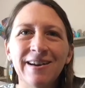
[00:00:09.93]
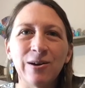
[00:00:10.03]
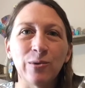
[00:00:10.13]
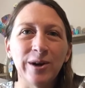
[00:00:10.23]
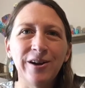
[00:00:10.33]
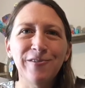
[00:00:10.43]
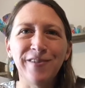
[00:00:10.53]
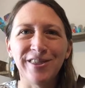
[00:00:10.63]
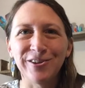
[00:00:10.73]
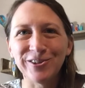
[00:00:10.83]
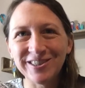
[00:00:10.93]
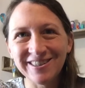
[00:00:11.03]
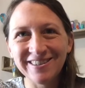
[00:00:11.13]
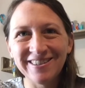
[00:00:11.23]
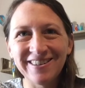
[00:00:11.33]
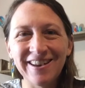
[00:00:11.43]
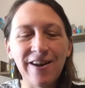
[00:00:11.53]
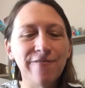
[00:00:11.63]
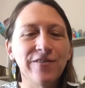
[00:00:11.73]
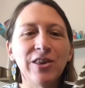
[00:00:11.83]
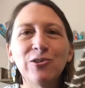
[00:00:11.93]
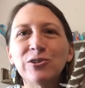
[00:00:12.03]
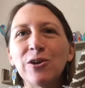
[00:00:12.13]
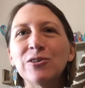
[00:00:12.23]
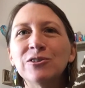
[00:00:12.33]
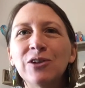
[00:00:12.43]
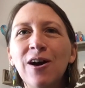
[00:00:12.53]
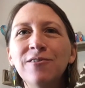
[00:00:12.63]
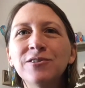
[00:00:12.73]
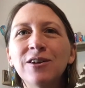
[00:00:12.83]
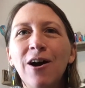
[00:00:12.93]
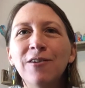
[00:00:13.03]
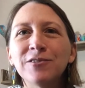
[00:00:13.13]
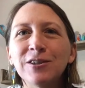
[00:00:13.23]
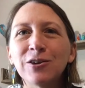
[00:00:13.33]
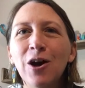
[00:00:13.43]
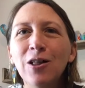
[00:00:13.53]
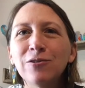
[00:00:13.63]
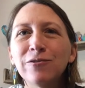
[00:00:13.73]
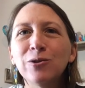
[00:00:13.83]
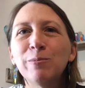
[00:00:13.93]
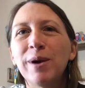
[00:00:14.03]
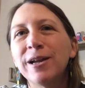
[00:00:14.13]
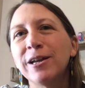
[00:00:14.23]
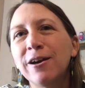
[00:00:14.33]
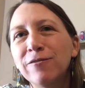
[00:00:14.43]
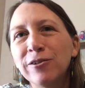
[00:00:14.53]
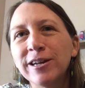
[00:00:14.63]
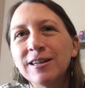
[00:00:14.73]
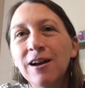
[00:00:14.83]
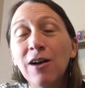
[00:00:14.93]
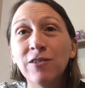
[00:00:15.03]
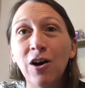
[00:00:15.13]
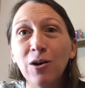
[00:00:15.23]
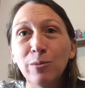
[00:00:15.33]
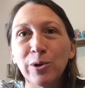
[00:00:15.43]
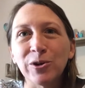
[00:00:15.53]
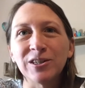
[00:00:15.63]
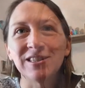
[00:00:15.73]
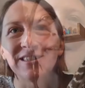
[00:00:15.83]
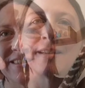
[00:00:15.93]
What are feathers? Feathers are the soft, often colorful body covering of all birds.